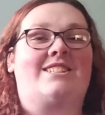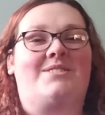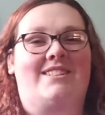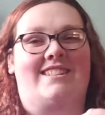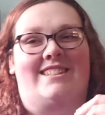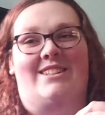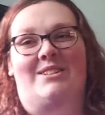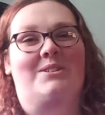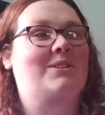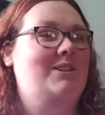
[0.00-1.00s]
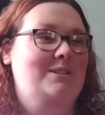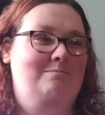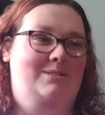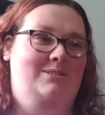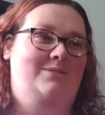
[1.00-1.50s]
was
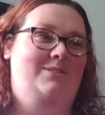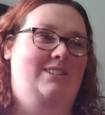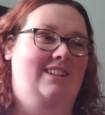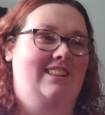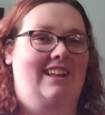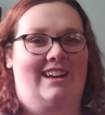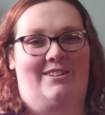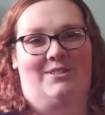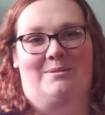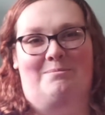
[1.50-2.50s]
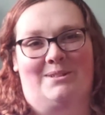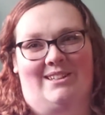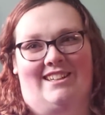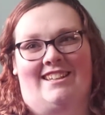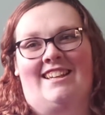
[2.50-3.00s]
adorable for a lot of the
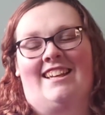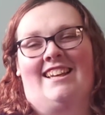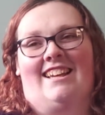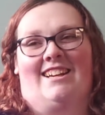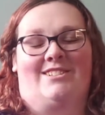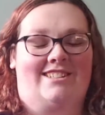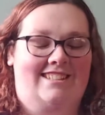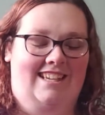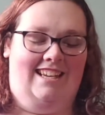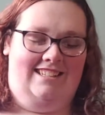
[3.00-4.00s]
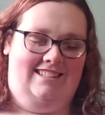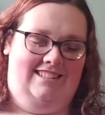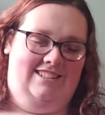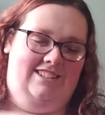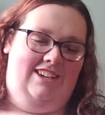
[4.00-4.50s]
book. I was sad to
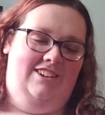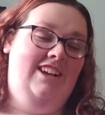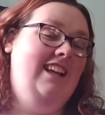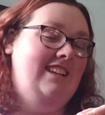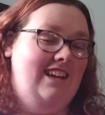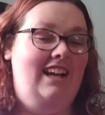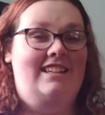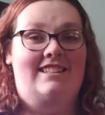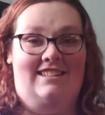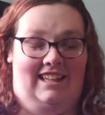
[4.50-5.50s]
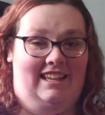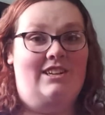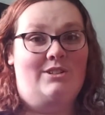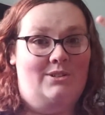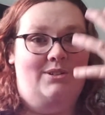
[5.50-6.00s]
see her go. Not like
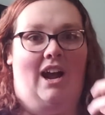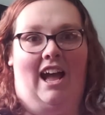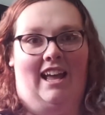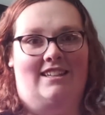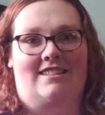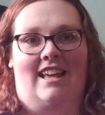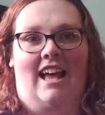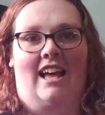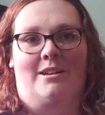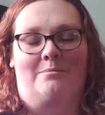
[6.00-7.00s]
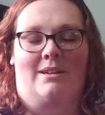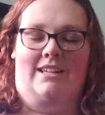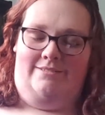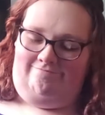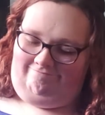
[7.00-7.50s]
cry sad,
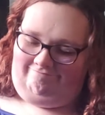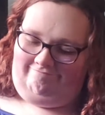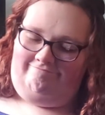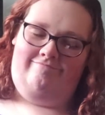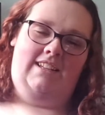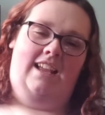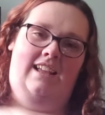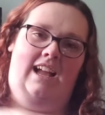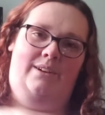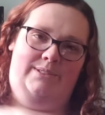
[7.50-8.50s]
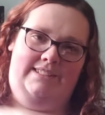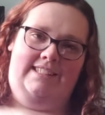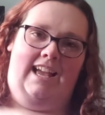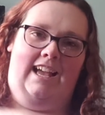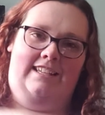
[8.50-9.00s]
but I was
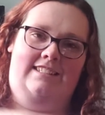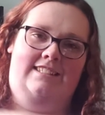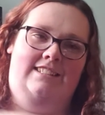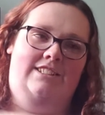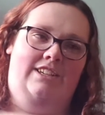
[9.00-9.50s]
sad to see her